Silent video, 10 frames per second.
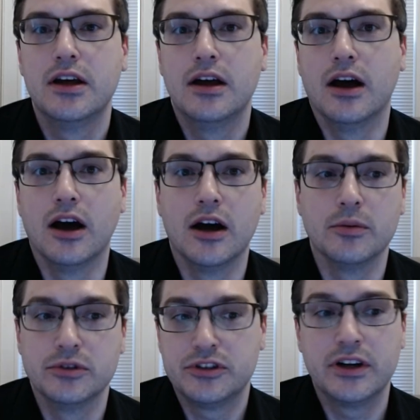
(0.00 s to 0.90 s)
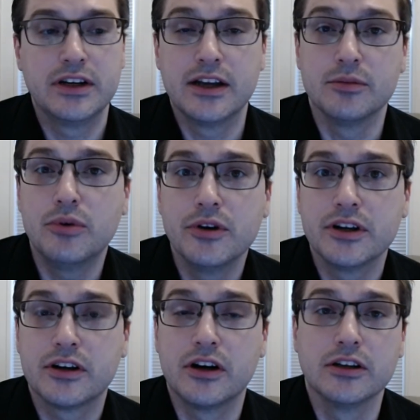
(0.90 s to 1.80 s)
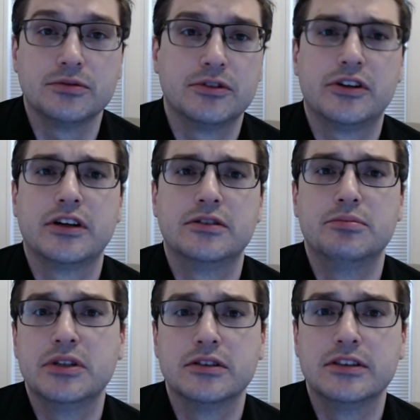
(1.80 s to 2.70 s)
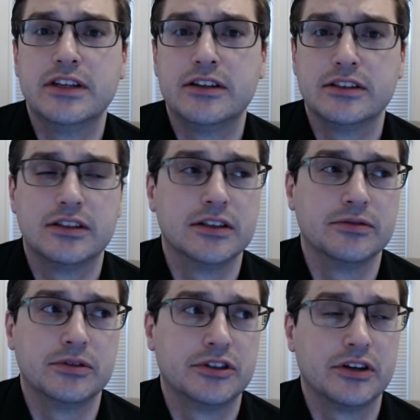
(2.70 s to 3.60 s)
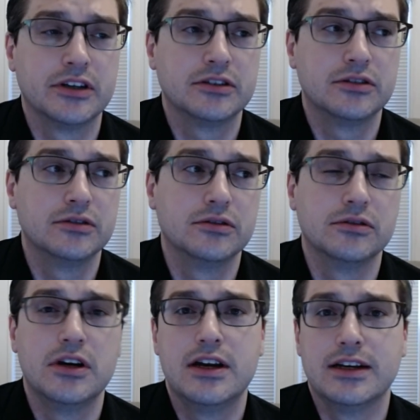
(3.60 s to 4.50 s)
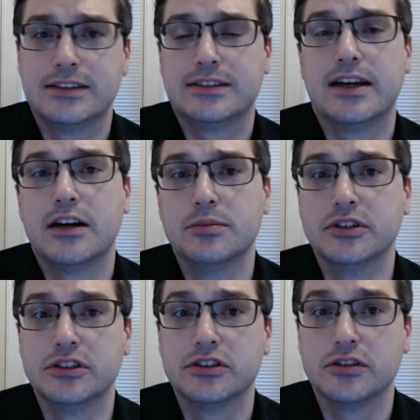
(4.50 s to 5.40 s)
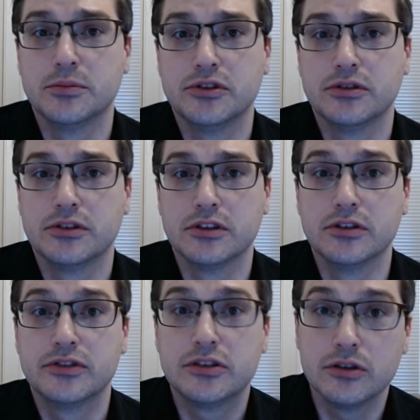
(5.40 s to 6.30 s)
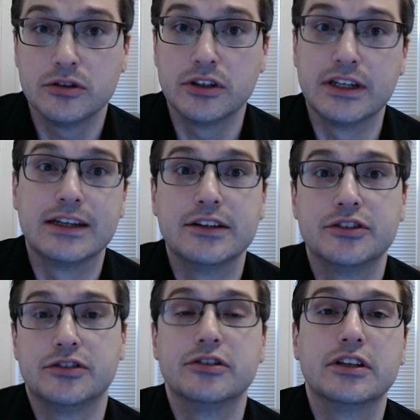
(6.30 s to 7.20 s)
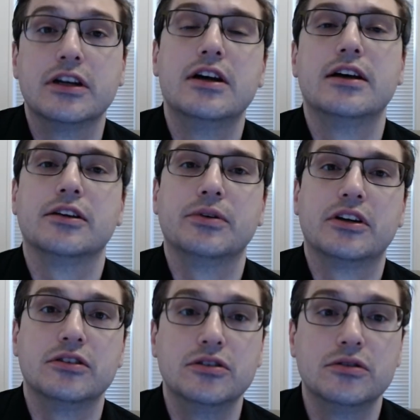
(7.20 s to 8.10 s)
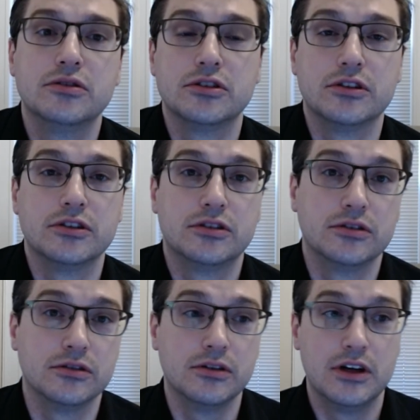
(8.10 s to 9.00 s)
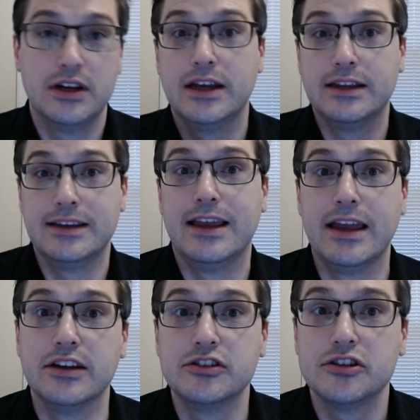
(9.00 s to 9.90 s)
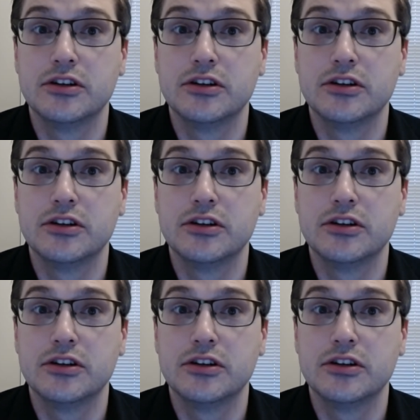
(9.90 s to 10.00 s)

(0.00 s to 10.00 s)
We're trying to get a point across. We're trying to build a narrative. We're trying to establish some sort of story, a history that we can use in order to engage